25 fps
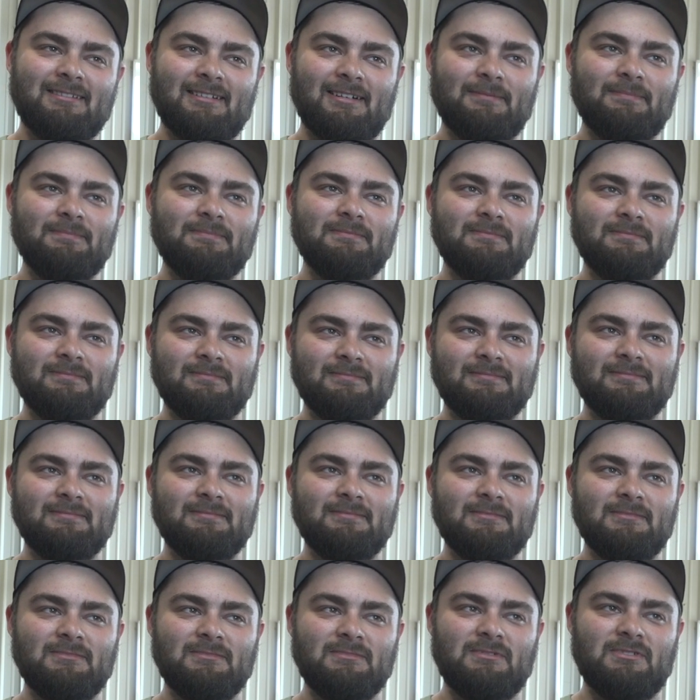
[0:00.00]
Yep.
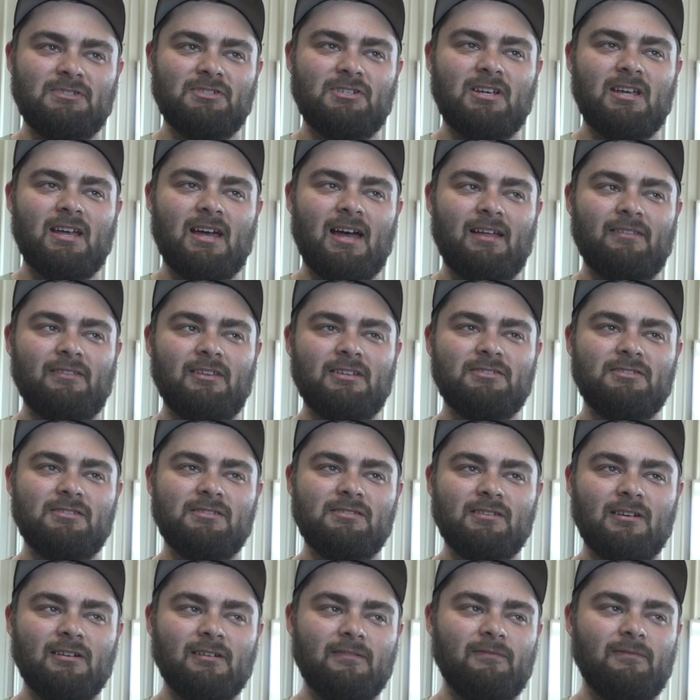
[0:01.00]
I think she
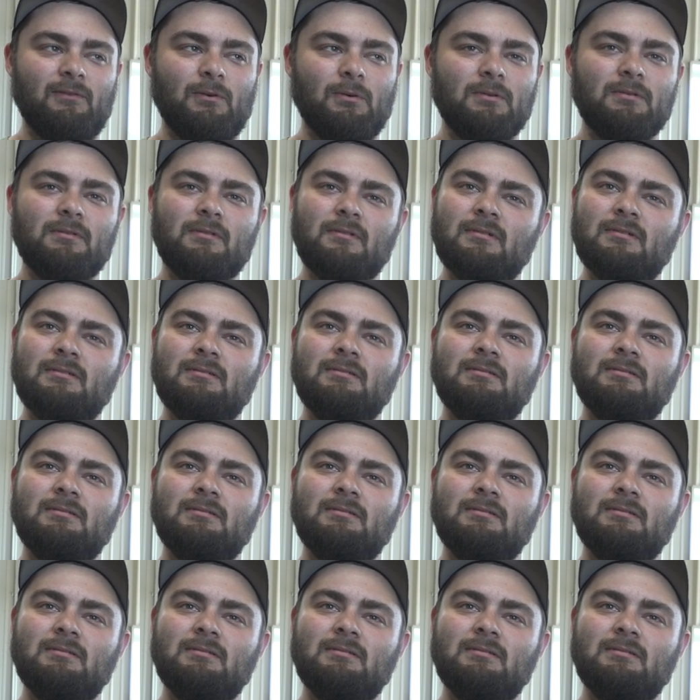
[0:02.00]
started fourth.